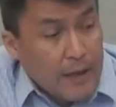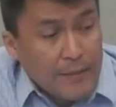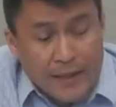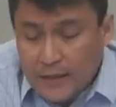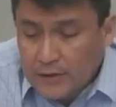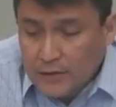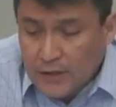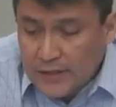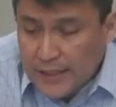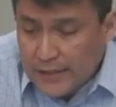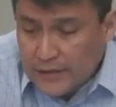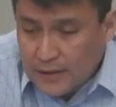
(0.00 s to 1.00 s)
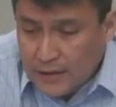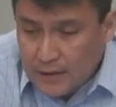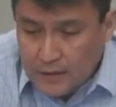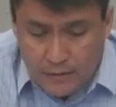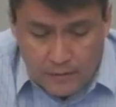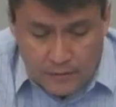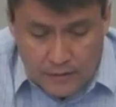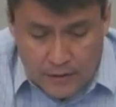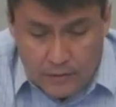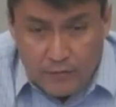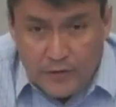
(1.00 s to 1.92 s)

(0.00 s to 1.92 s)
Emily Johnson has no